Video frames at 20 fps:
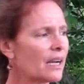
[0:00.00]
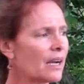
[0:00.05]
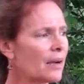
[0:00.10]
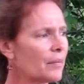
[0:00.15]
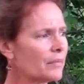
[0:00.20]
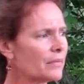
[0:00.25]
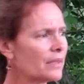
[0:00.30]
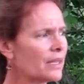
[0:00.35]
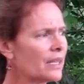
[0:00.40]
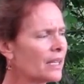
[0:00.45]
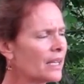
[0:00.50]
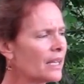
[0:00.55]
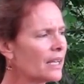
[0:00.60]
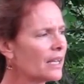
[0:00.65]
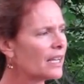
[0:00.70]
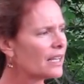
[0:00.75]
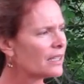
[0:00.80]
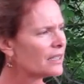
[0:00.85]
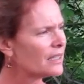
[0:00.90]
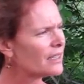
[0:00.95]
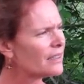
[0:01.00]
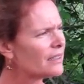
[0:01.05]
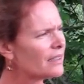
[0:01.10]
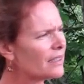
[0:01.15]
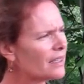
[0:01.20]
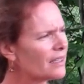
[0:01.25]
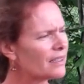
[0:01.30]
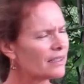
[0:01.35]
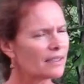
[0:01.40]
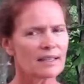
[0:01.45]
Um, and
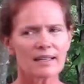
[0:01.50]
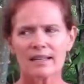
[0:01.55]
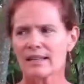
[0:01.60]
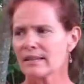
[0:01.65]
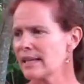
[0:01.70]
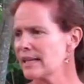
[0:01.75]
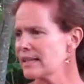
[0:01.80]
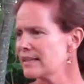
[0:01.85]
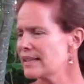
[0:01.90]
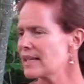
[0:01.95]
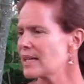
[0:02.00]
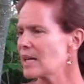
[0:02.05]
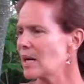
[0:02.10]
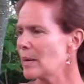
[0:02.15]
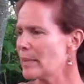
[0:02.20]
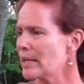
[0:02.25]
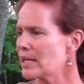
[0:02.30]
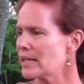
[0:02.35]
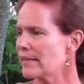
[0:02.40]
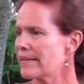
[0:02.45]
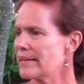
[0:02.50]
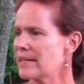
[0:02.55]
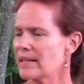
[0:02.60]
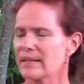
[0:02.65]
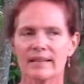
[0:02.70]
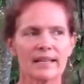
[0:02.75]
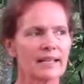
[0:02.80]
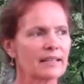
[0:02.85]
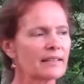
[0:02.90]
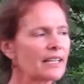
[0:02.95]
and they, they come in and
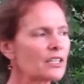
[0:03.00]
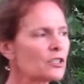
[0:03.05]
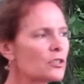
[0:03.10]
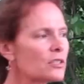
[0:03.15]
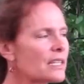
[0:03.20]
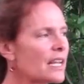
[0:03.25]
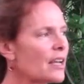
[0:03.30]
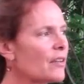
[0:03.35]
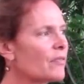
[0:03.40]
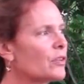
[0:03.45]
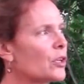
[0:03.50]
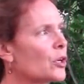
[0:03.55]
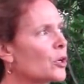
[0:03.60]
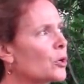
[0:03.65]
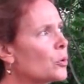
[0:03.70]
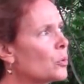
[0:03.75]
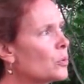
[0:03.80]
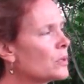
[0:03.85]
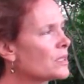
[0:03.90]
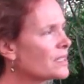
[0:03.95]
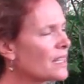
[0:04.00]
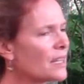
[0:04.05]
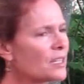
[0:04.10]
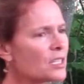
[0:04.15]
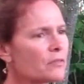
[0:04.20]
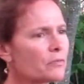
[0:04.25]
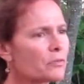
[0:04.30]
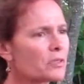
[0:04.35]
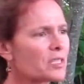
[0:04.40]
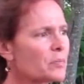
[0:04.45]
they, they just have no
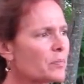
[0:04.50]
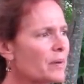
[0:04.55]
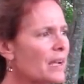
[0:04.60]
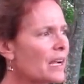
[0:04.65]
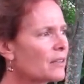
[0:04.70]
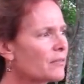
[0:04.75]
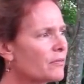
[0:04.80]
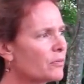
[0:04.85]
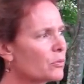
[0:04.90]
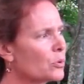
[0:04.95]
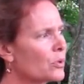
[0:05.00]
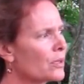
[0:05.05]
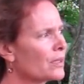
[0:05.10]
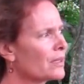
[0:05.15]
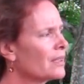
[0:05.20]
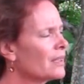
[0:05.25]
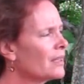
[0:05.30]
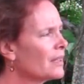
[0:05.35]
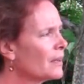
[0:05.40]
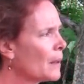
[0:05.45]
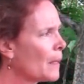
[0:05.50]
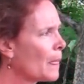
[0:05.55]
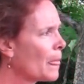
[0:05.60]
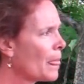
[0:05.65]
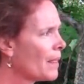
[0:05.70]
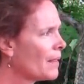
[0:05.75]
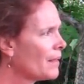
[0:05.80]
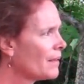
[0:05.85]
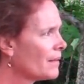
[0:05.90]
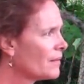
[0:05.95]
sense of respect for
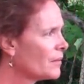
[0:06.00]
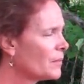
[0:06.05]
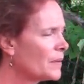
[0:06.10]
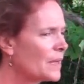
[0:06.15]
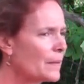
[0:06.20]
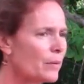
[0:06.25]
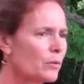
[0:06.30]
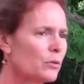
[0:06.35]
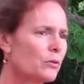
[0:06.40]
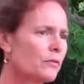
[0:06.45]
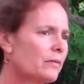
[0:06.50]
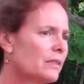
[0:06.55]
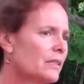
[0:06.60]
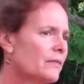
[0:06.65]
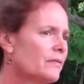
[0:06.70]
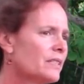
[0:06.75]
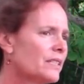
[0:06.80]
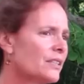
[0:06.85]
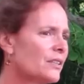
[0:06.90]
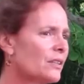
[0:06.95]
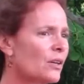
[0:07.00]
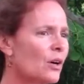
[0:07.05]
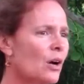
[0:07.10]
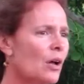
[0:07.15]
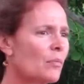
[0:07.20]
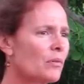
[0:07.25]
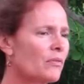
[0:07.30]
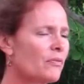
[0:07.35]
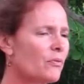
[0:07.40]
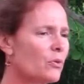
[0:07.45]
the people who've lived here and
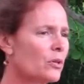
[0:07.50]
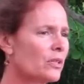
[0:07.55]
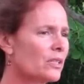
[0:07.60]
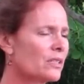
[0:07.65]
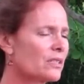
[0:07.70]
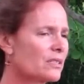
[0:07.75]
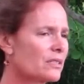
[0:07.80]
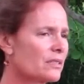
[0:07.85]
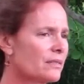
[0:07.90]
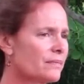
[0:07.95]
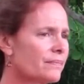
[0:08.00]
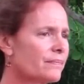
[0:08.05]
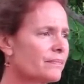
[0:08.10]
gone before us.